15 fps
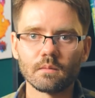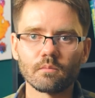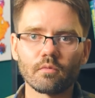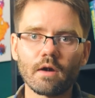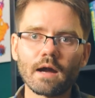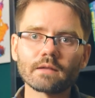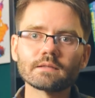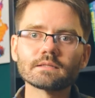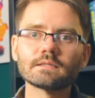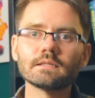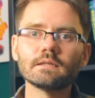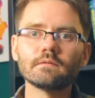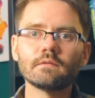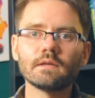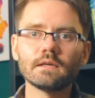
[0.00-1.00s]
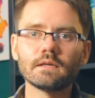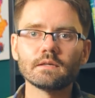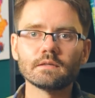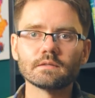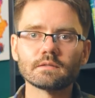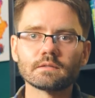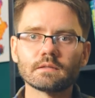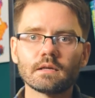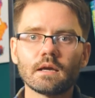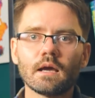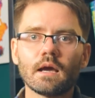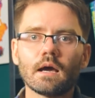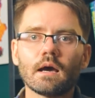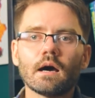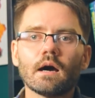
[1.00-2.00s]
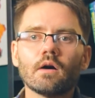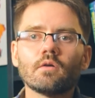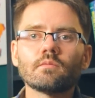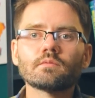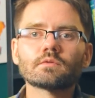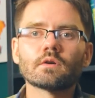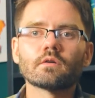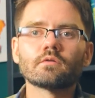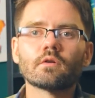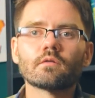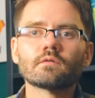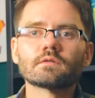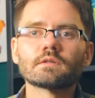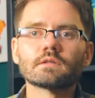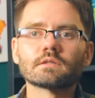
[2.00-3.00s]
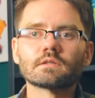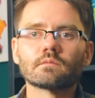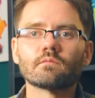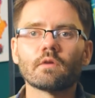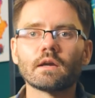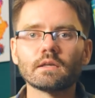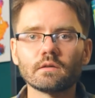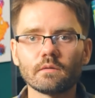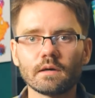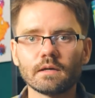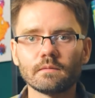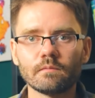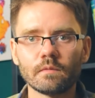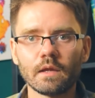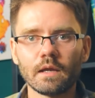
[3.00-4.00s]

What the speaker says: Practicing these helps our nervous system regulate.